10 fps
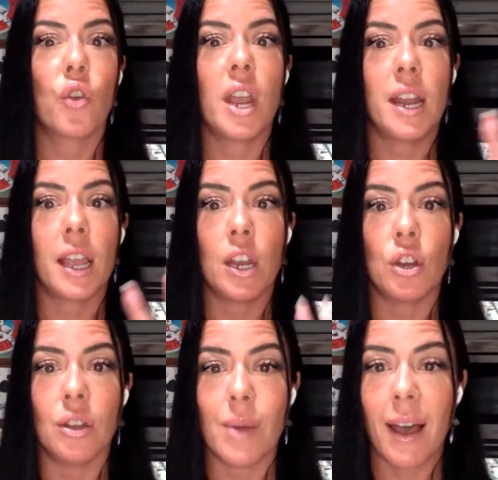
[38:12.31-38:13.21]
creating
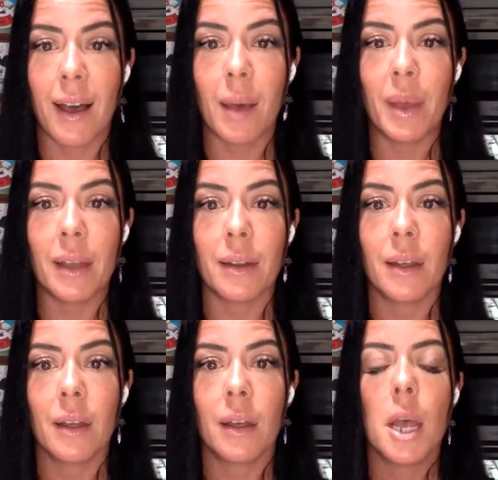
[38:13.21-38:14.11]
a new habit,